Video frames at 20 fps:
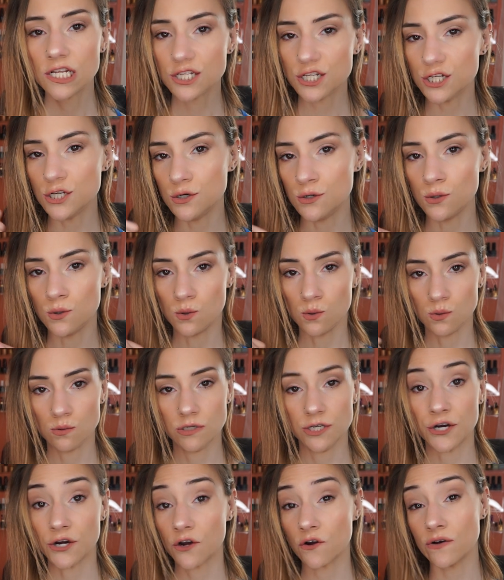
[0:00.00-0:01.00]
to
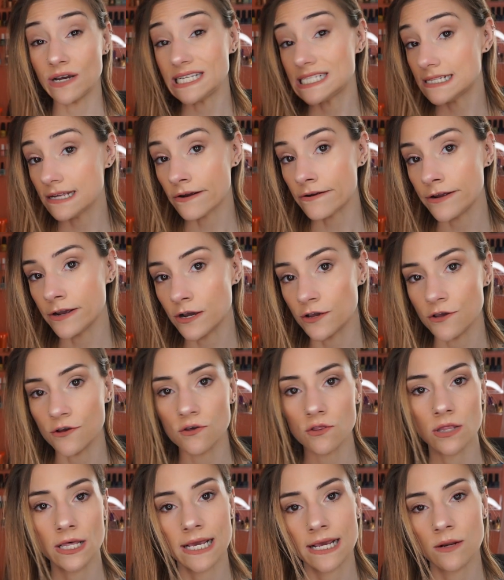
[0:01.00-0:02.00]
your crease area, your
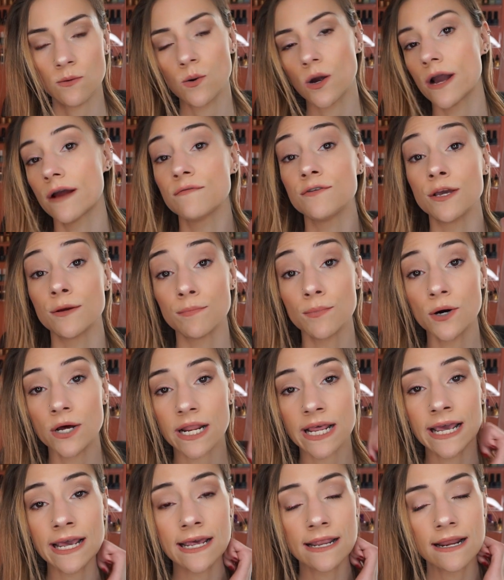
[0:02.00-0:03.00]
lid, wherever you're
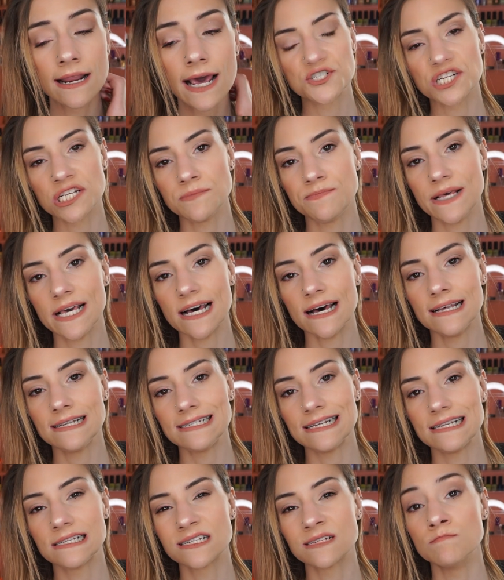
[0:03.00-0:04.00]
putting it, just because
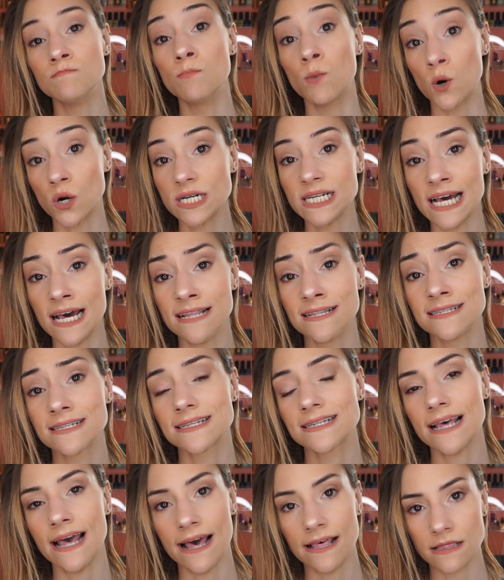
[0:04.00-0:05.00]
it's more
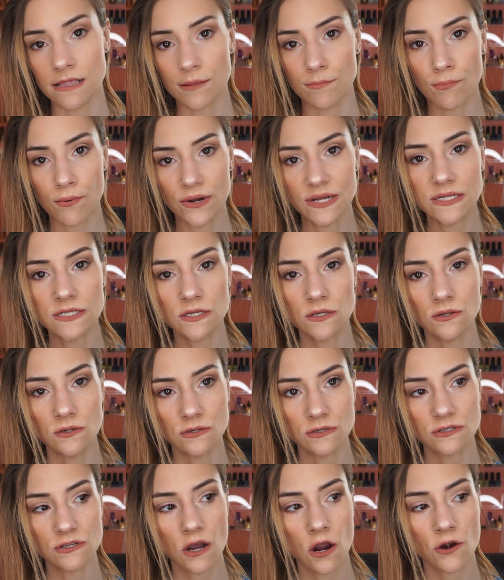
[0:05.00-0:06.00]
dense and the
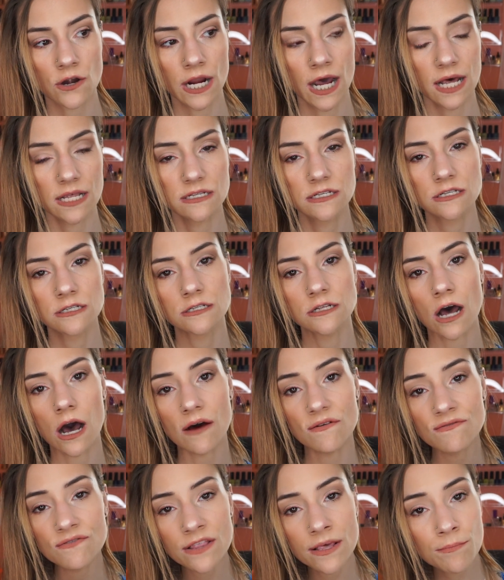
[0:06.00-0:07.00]
bristles are not
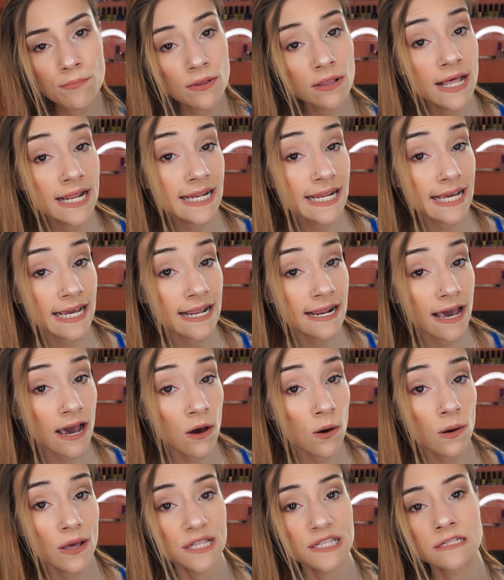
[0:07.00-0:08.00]
softly blending it
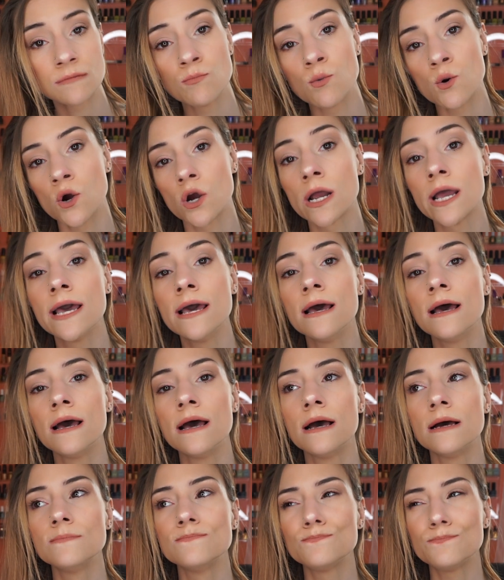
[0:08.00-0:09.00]
out. It's more
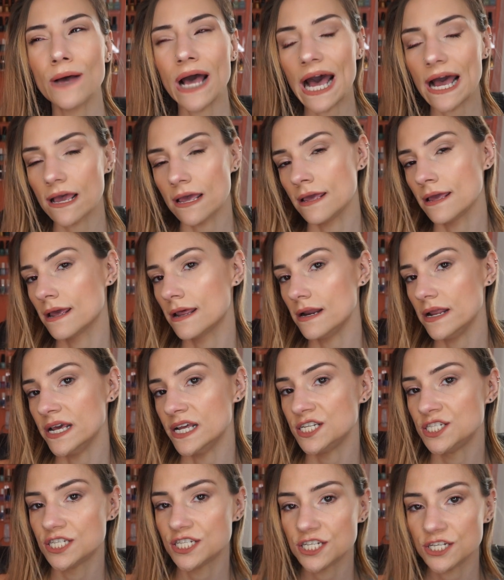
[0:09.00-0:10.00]
packing it
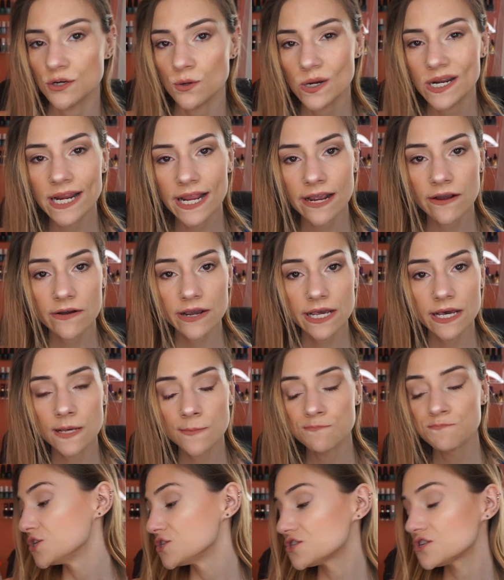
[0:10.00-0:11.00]
into an area.
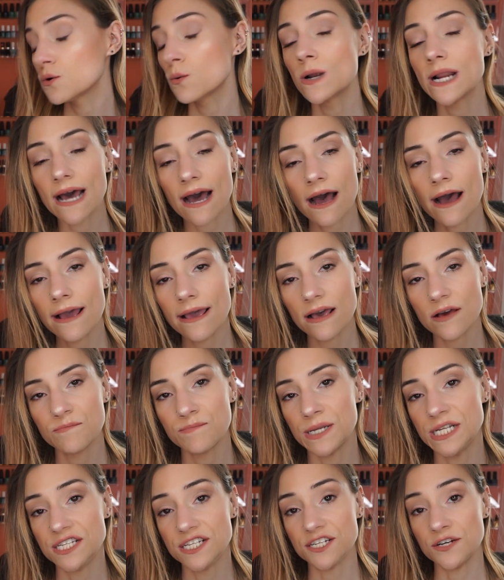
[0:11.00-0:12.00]
So what I have
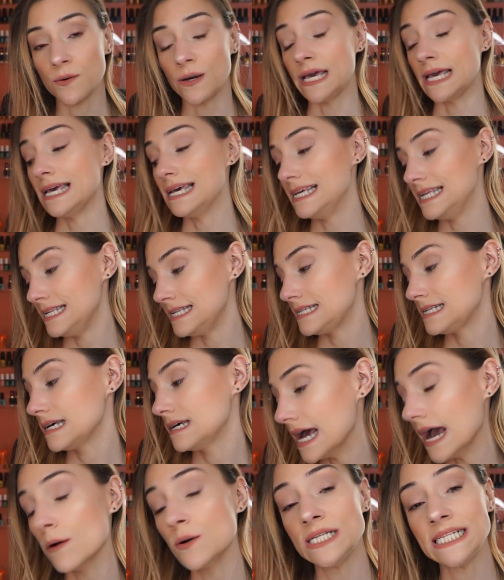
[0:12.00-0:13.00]
been doing is
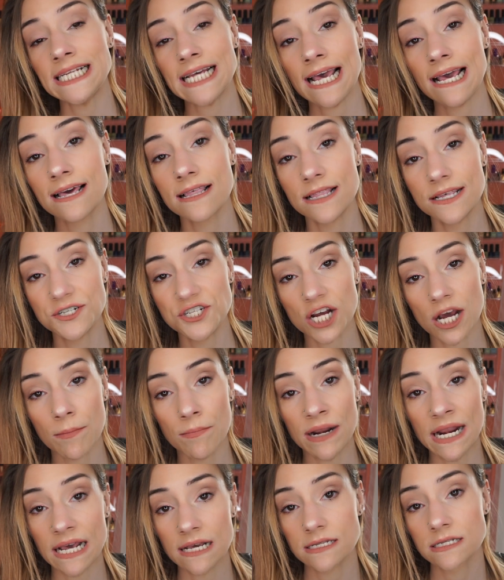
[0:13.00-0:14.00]
I would take the
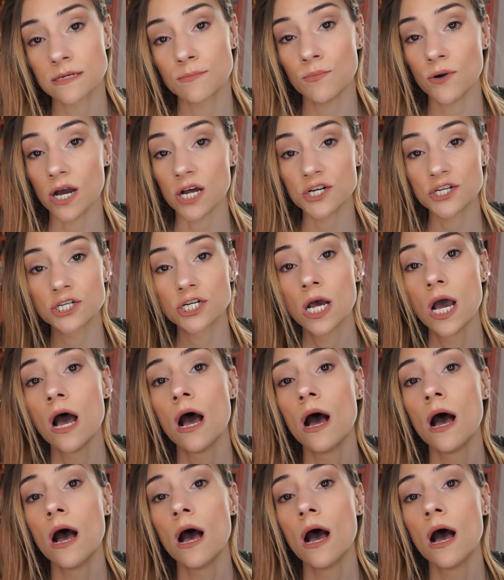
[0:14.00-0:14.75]
Japonesque brush,